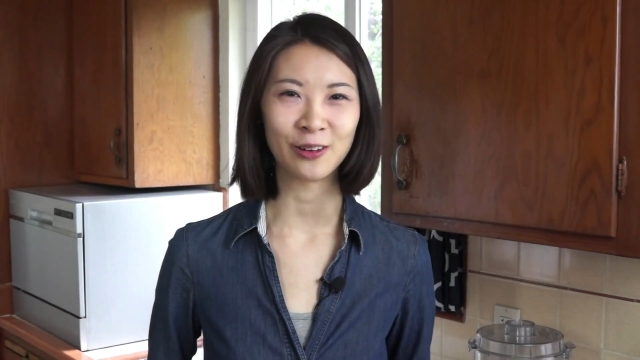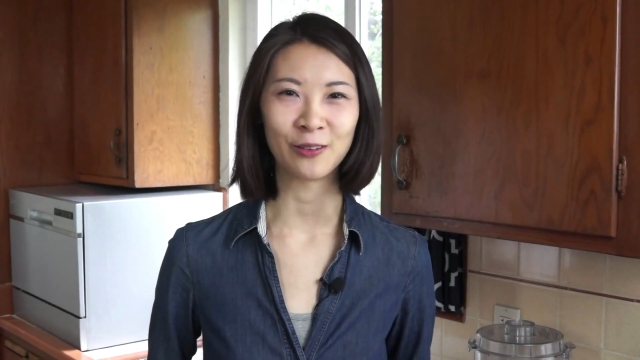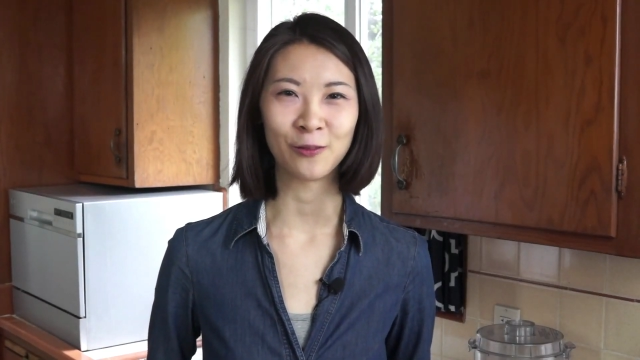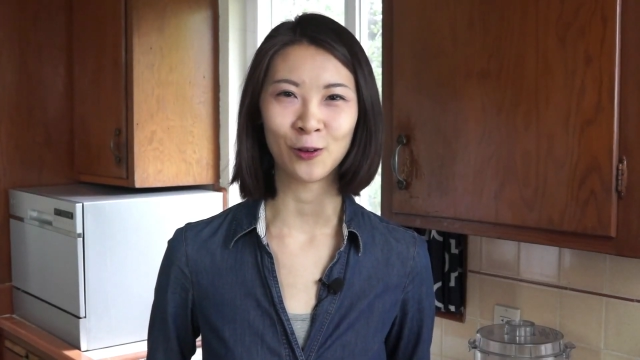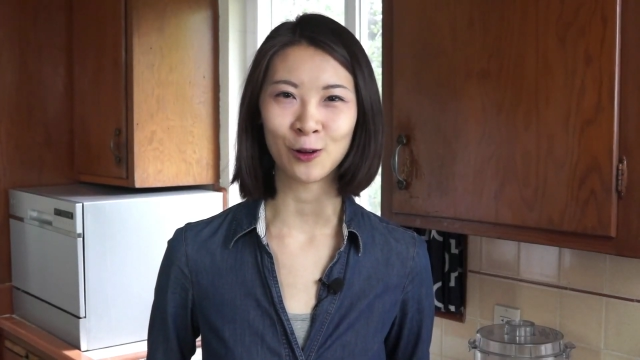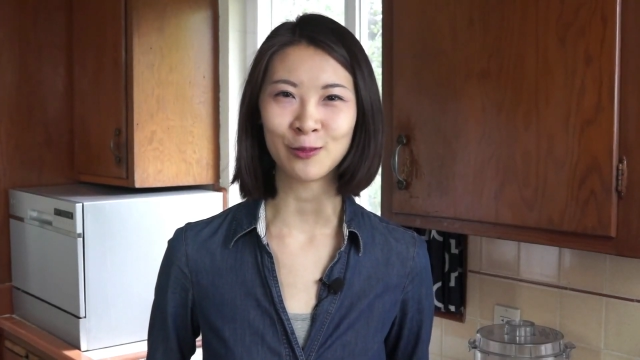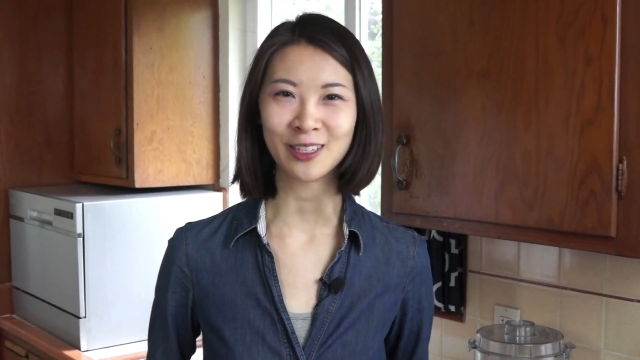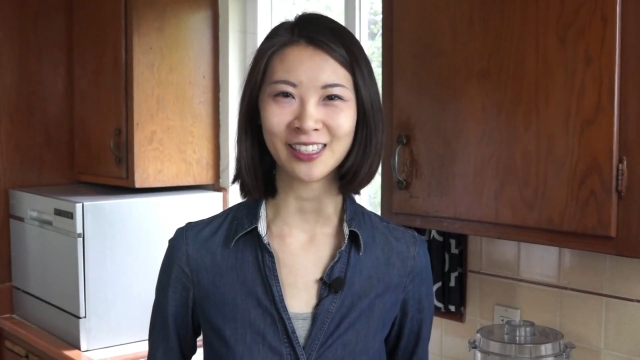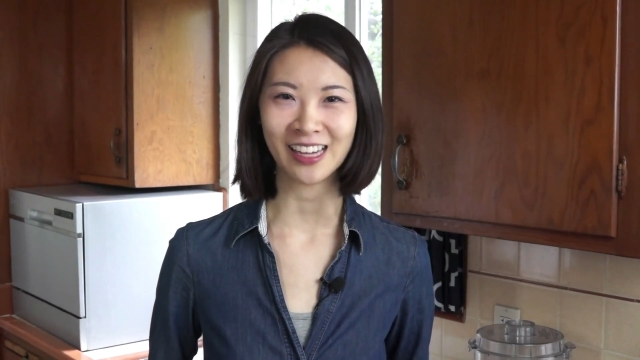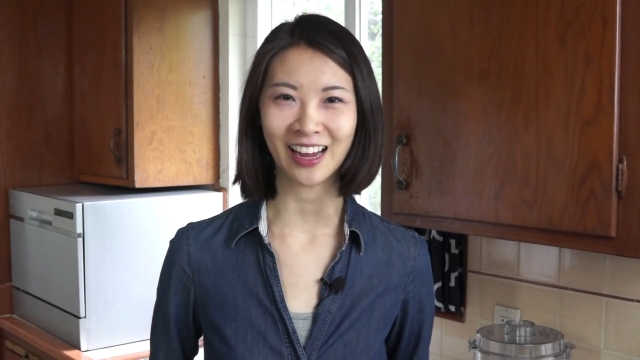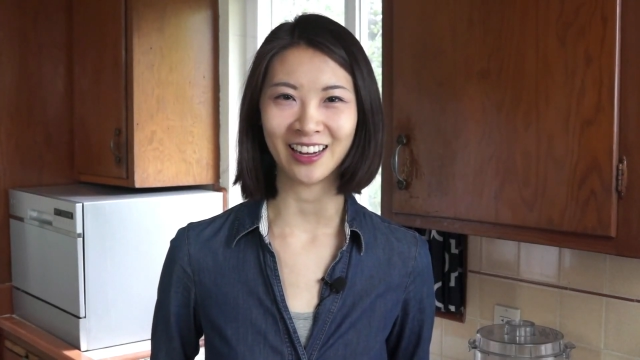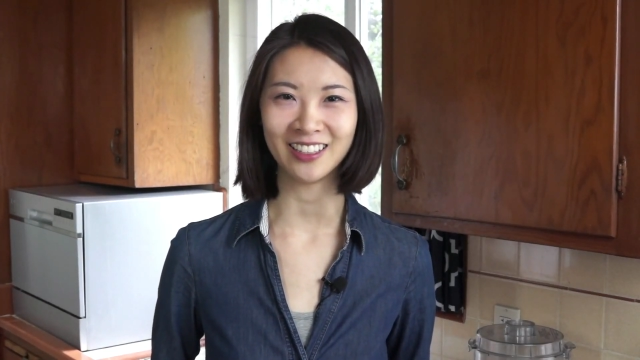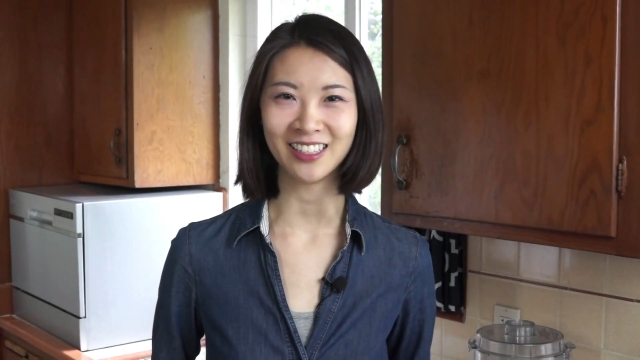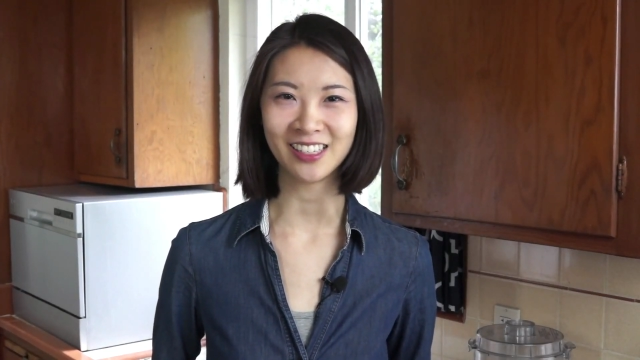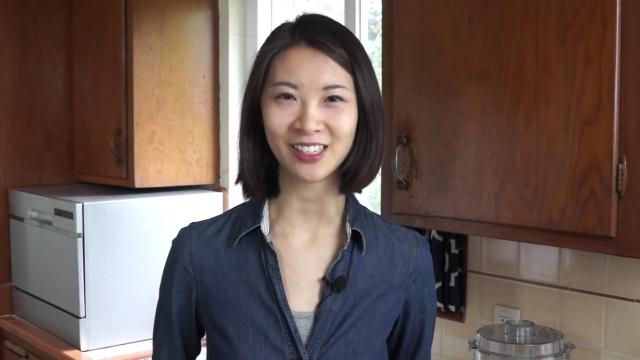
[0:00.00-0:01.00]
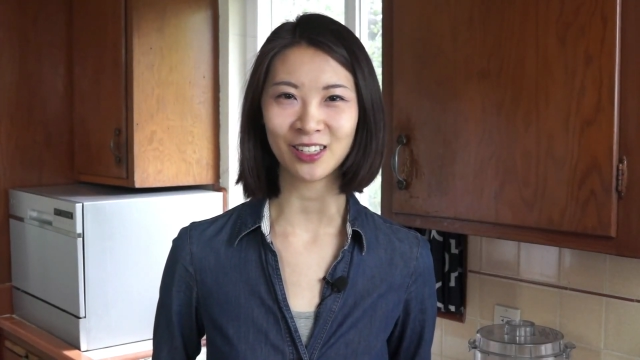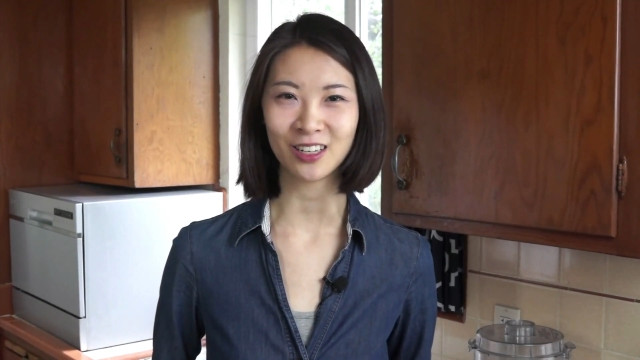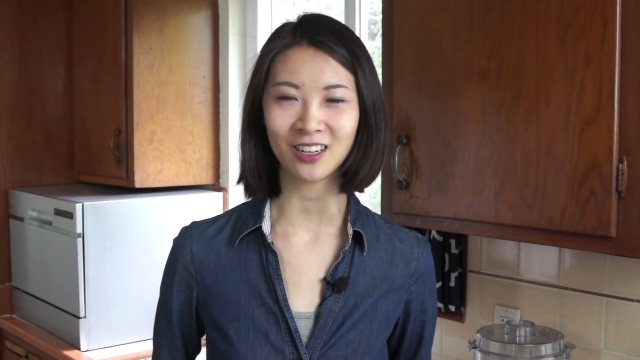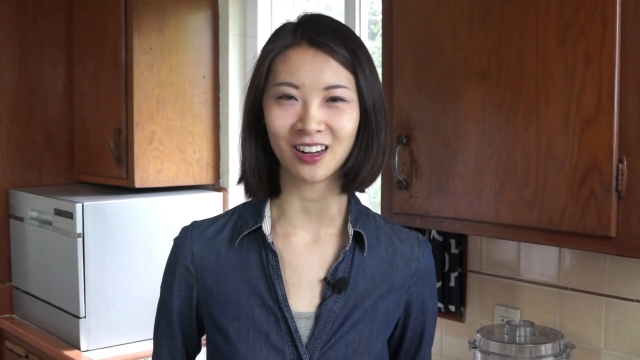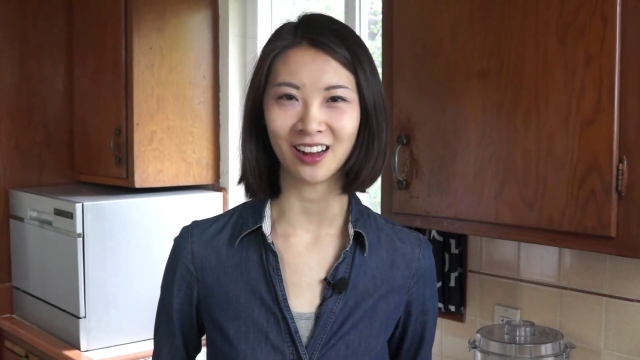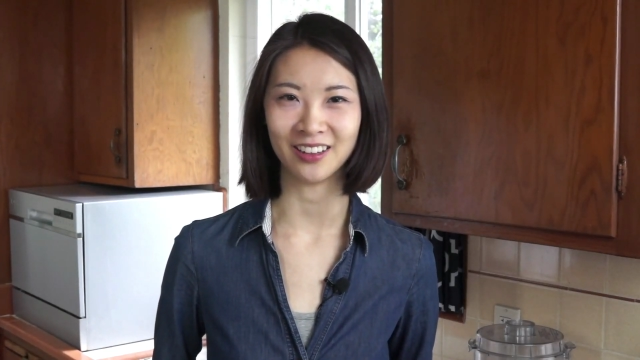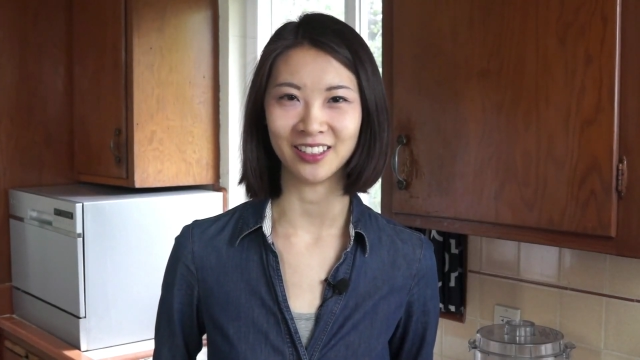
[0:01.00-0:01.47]
a former scientist
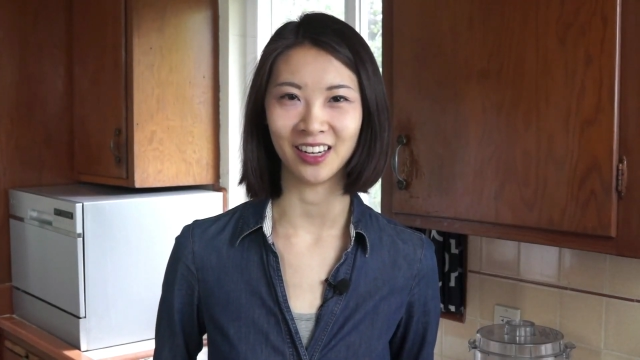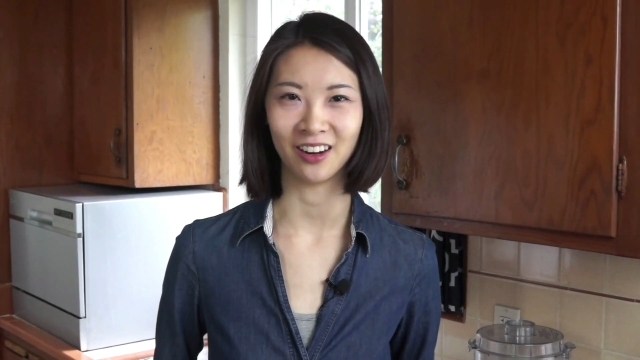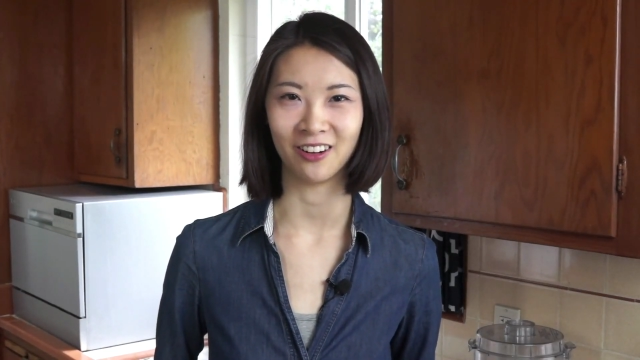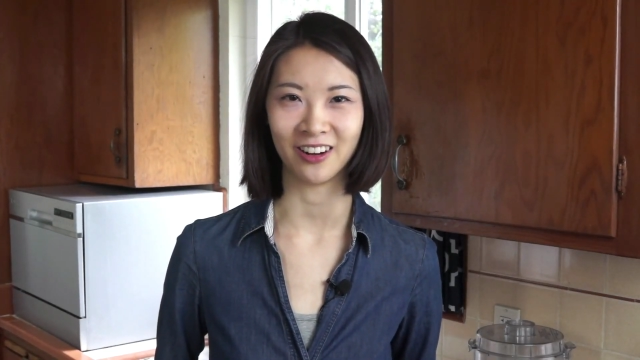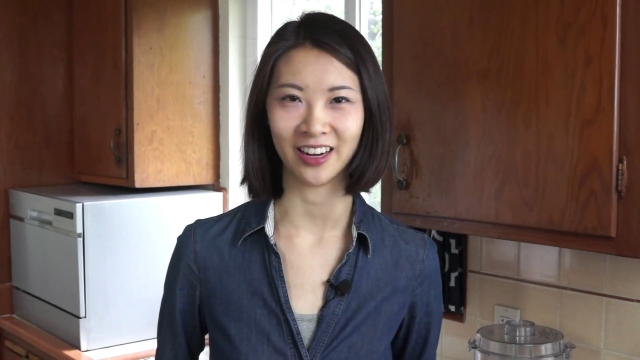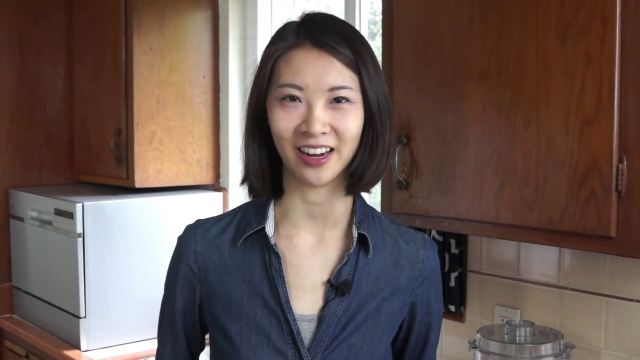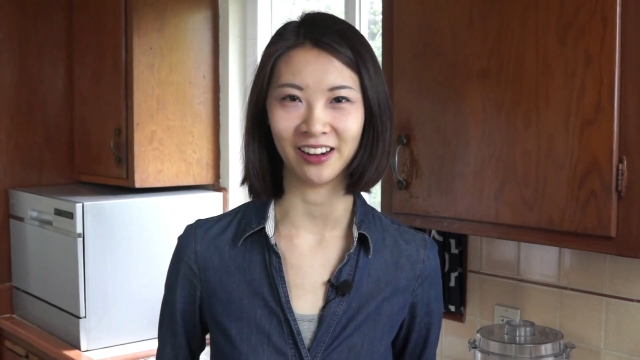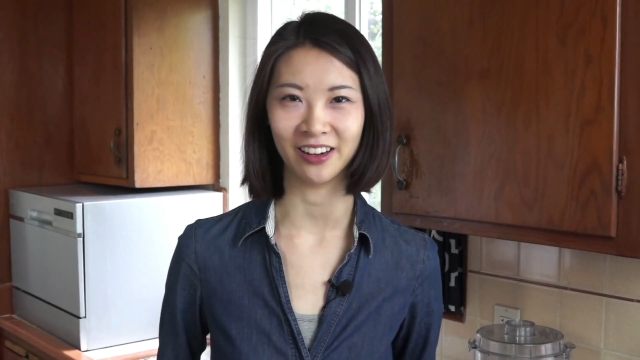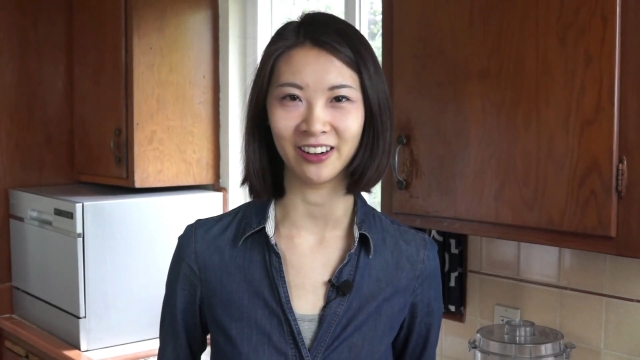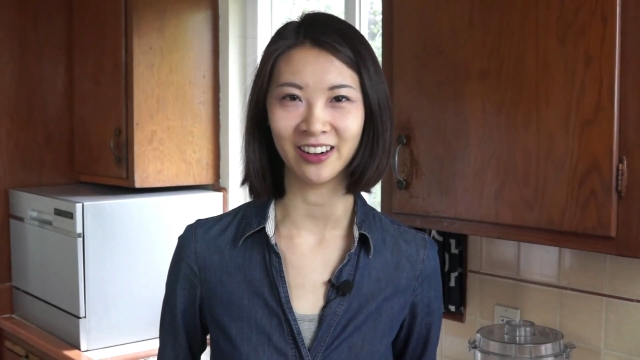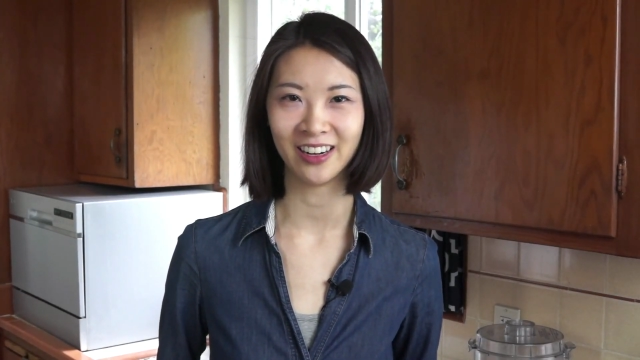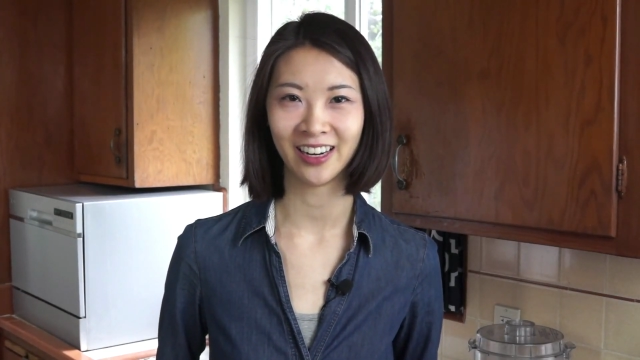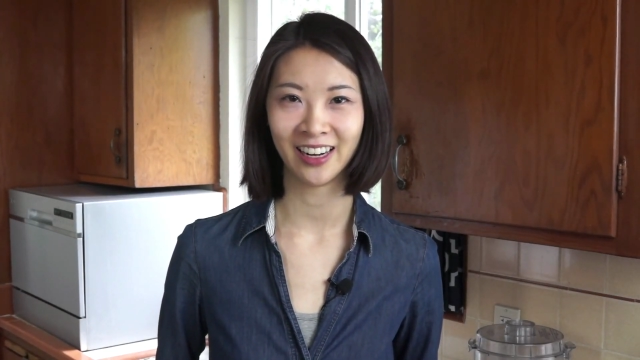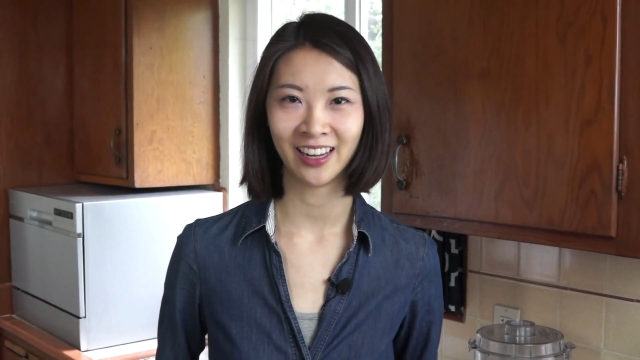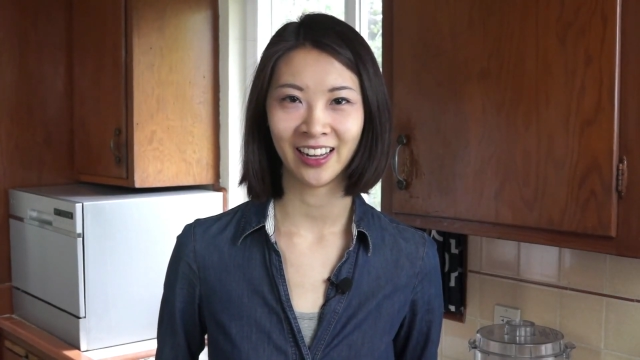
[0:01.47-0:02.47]
turned content creator,